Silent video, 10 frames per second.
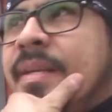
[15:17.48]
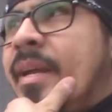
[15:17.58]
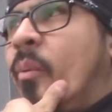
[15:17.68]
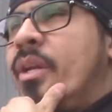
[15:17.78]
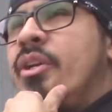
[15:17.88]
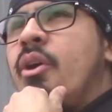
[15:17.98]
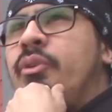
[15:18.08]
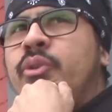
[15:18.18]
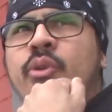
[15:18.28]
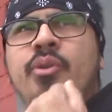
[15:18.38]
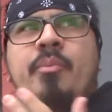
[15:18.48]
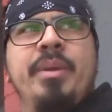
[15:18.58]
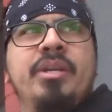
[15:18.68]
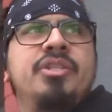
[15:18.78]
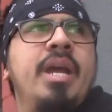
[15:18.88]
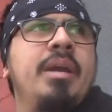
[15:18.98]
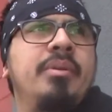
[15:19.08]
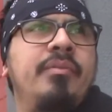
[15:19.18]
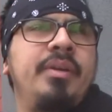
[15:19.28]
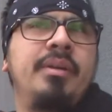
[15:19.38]
And when you go through them, don't be ashamed
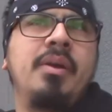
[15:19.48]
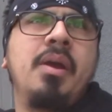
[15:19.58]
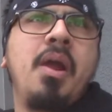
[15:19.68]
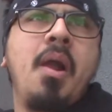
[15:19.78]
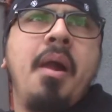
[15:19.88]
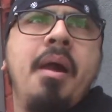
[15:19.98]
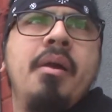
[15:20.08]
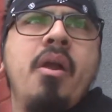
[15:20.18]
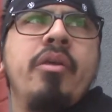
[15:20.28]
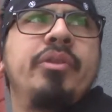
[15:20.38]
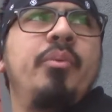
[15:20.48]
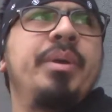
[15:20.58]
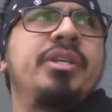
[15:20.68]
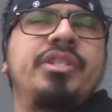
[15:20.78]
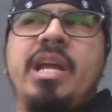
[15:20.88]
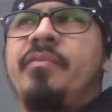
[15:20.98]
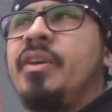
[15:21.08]
of it. Don't be ashamed if it